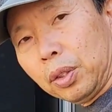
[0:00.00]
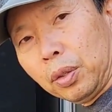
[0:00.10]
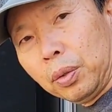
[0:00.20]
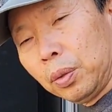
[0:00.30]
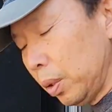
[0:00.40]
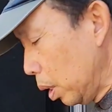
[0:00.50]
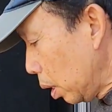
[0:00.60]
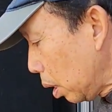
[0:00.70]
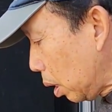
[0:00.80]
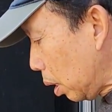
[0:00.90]
screw
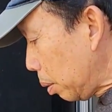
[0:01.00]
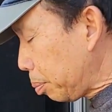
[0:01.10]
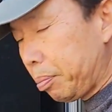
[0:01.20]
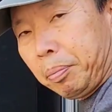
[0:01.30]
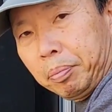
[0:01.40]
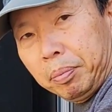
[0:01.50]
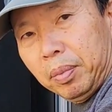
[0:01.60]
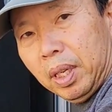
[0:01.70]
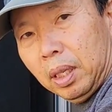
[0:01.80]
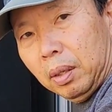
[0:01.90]
the,
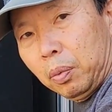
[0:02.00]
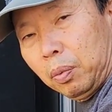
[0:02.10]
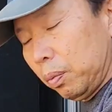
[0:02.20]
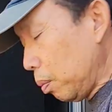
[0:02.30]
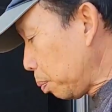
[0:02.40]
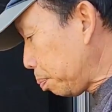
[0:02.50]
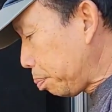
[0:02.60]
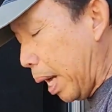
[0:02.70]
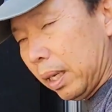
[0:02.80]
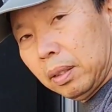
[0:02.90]
the
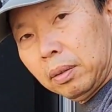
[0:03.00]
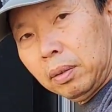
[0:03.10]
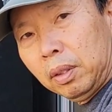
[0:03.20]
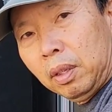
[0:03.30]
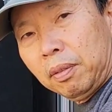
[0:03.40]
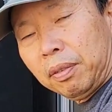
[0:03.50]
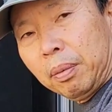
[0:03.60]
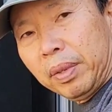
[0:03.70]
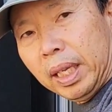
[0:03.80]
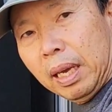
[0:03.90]
panel
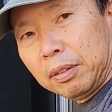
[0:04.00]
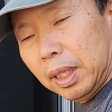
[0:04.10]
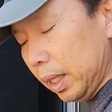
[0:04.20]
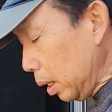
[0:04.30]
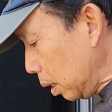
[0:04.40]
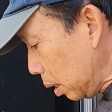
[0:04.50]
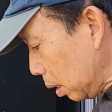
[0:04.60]
from the outside.